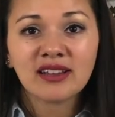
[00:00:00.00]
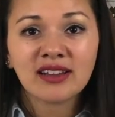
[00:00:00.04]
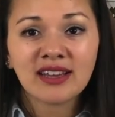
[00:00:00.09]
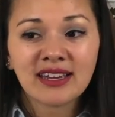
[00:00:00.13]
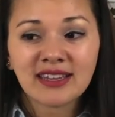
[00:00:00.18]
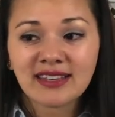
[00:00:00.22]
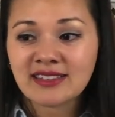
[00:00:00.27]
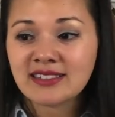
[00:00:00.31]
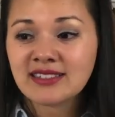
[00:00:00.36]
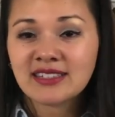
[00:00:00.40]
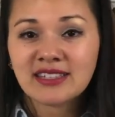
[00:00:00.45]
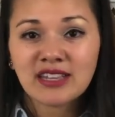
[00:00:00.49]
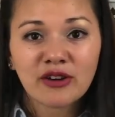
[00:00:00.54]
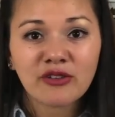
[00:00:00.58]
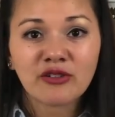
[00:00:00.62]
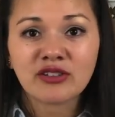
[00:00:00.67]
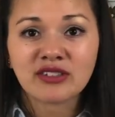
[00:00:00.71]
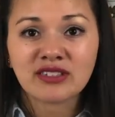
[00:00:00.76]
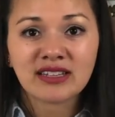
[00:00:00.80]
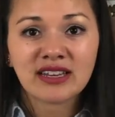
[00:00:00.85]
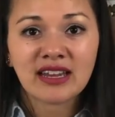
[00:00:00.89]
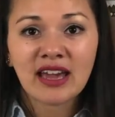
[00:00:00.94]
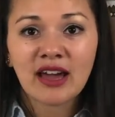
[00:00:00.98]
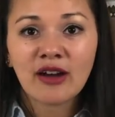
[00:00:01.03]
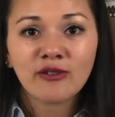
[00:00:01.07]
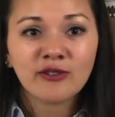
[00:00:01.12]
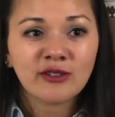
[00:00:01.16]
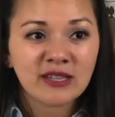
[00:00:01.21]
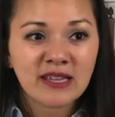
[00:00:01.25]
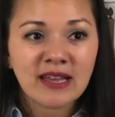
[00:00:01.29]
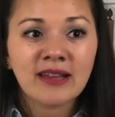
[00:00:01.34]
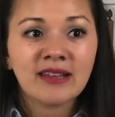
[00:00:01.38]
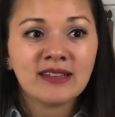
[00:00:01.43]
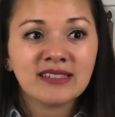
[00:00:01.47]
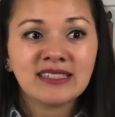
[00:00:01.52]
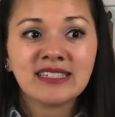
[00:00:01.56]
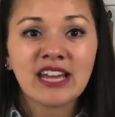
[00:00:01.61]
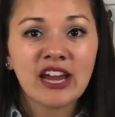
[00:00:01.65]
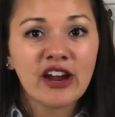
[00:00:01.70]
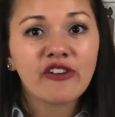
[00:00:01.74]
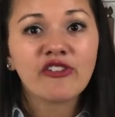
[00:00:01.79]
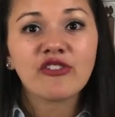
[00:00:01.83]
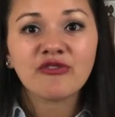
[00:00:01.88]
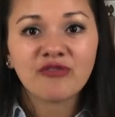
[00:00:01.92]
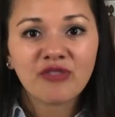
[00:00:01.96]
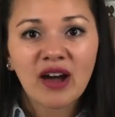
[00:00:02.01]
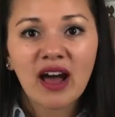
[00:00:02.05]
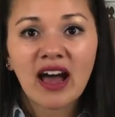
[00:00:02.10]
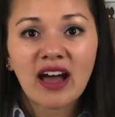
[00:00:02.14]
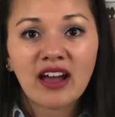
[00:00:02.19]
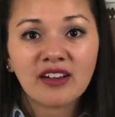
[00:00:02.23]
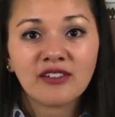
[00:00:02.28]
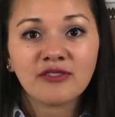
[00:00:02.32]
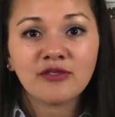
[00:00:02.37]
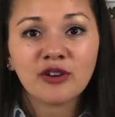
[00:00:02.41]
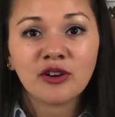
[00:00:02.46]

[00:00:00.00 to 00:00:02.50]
Like seriously, I was terrified